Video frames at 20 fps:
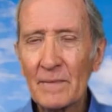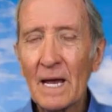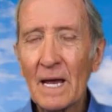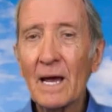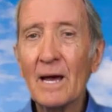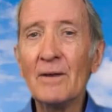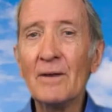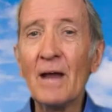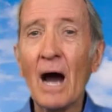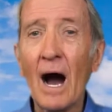
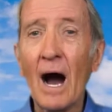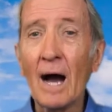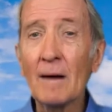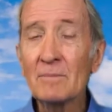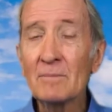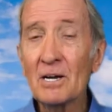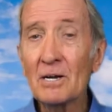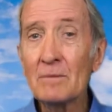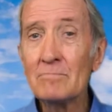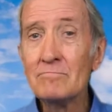Now, I'm
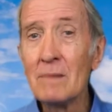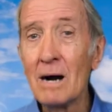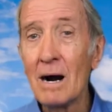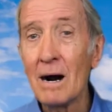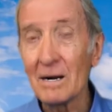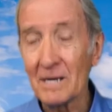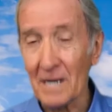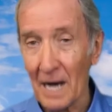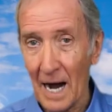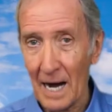going to
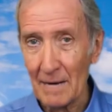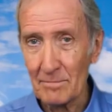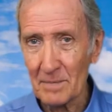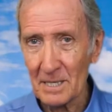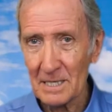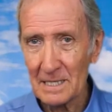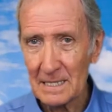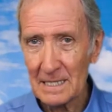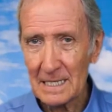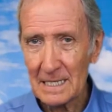mark up
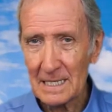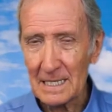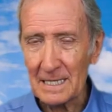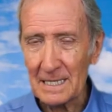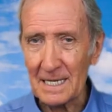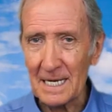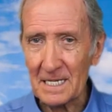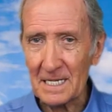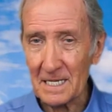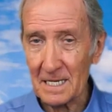
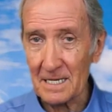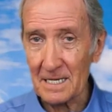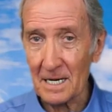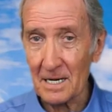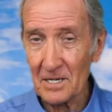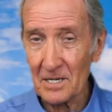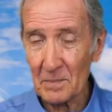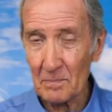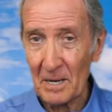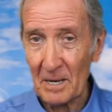this little
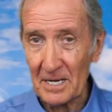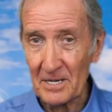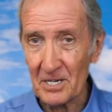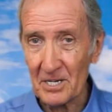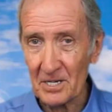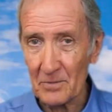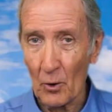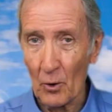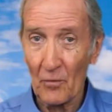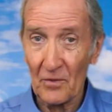speech,
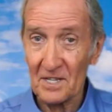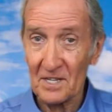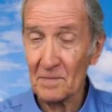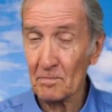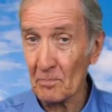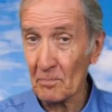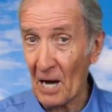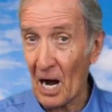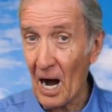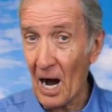or this
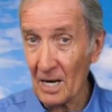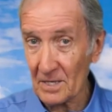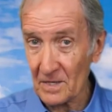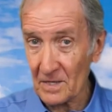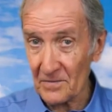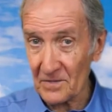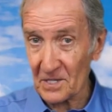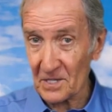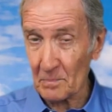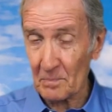part of
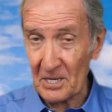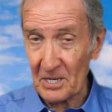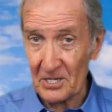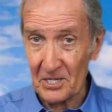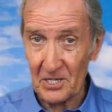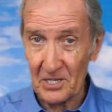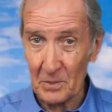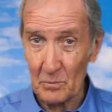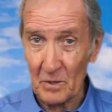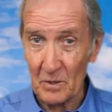the speech
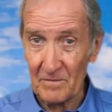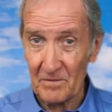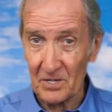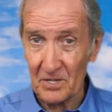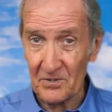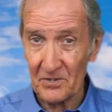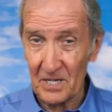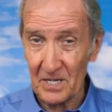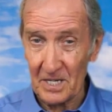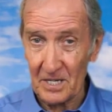that we've
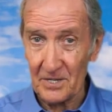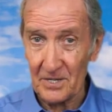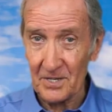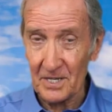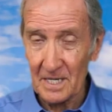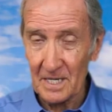just heard,